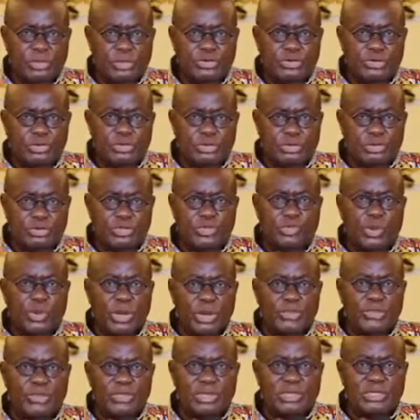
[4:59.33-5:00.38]
we introduced
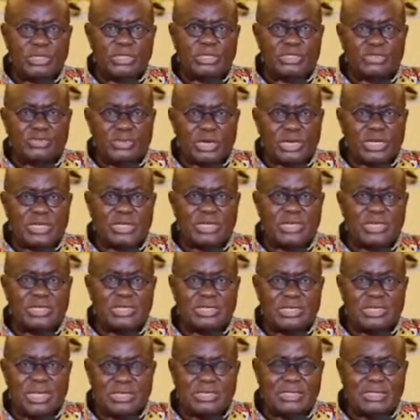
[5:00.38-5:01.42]
one of the
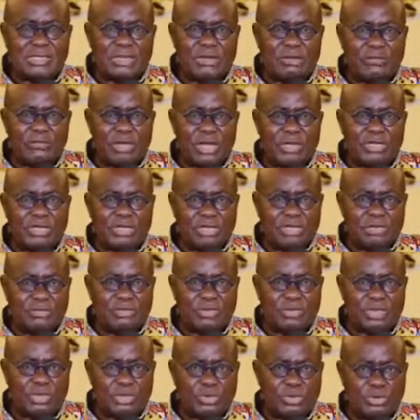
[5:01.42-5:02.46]
strictest testing
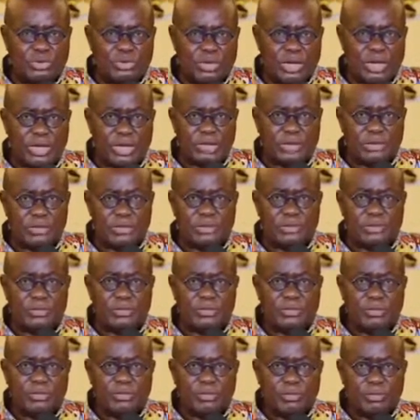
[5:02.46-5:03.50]
regimes in the world,